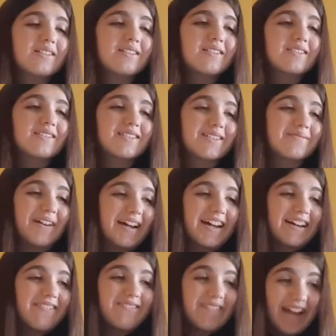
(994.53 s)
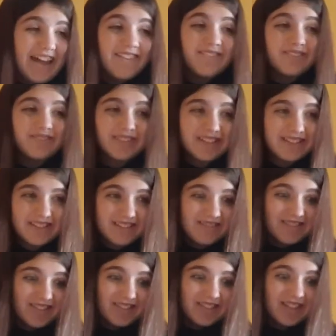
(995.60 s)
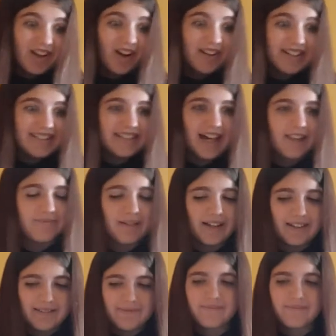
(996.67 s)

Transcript: So Edward was on his deathbed.